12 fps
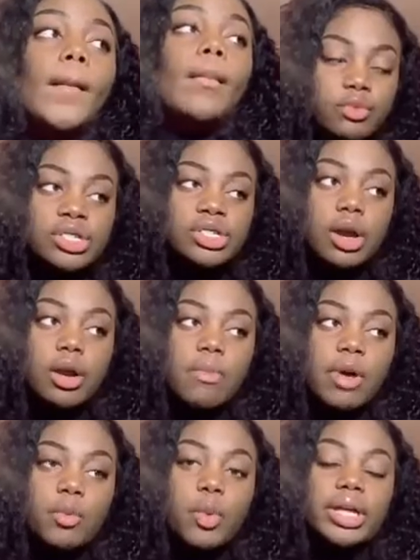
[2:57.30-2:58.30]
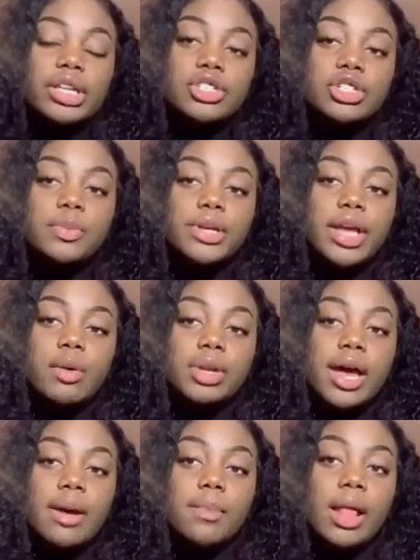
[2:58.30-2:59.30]
We'll start. My weighted GPA when
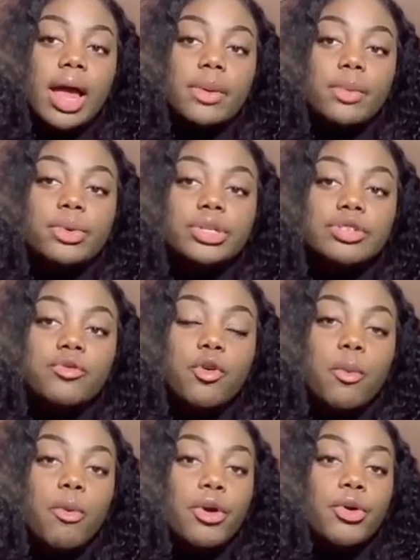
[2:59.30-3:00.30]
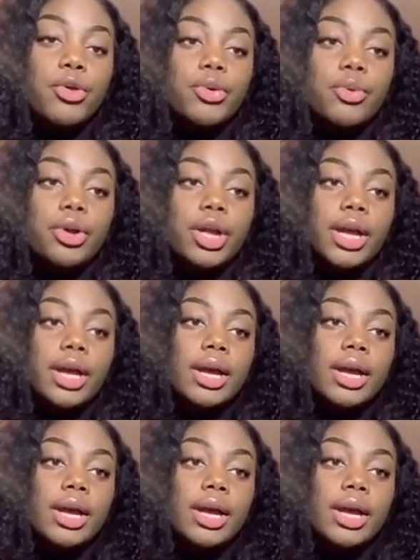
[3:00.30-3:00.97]
I applied was a 4.03,